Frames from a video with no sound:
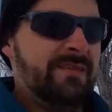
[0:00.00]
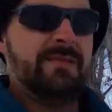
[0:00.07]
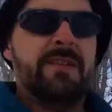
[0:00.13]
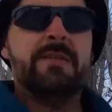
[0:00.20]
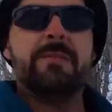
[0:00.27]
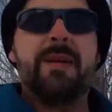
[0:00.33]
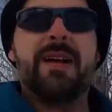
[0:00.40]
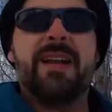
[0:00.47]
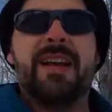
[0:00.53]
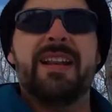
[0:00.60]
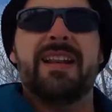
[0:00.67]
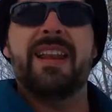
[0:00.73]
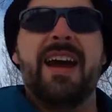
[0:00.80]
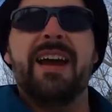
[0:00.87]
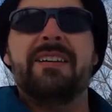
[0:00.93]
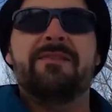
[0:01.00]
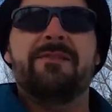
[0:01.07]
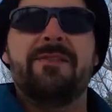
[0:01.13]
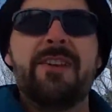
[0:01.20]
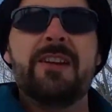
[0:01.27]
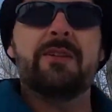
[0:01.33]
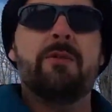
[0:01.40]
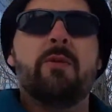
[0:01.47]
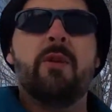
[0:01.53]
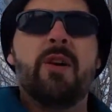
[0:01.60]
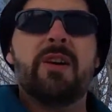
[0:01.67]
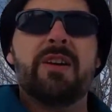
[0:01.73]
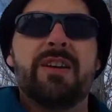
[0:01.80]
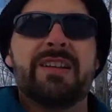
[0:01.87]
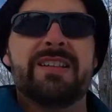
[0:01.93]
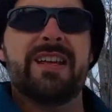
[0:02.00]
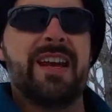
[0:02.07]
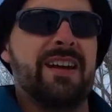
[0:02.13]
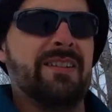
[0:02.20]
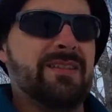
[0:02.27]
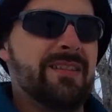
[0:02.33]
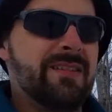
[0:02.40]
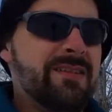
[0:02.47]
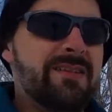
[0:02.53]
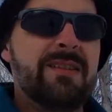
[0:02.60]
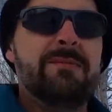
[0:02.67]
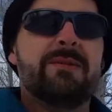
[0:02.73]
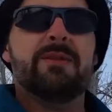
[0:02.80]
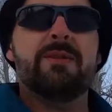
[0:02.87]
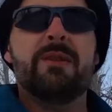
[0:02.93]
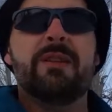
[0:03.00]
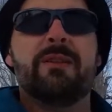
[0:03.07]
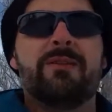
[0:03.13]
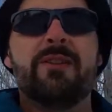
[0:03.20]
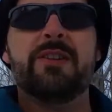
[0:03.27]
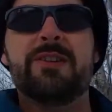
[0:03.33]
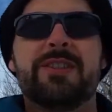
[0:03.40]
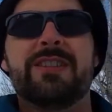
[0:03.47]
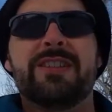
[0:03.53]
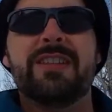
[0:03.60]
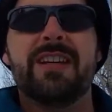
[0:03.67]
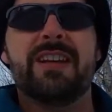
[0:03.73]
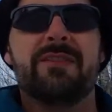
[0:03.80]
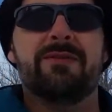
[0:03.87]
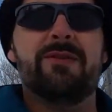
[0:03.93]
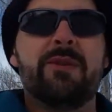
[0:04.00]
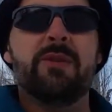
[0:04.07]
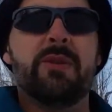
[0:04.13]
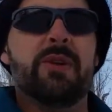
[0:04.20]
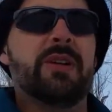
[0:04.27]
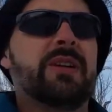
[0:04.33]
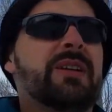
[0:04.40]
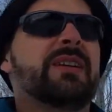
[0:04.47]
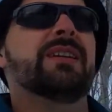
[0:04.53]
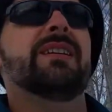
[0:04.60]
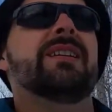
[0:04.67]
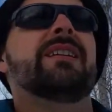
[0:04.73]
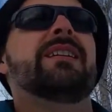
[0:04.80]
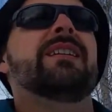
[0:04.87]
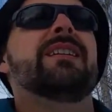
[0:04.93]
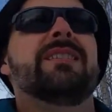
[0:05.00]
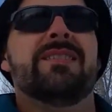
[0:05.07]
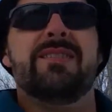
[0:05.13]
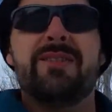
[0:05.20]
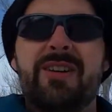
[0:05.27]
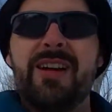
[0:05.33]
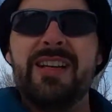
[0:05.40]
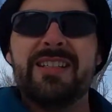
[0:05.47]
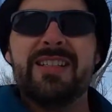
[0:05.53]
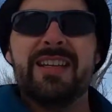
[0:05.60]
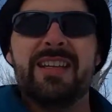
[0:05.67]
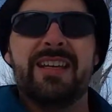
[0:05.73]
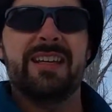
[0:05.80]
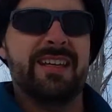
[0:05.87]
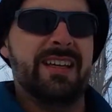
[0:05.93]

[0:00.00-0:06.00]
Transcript: A friend of mine had 9 feet of water in his house. It was in between the first and second floor. It's crazy.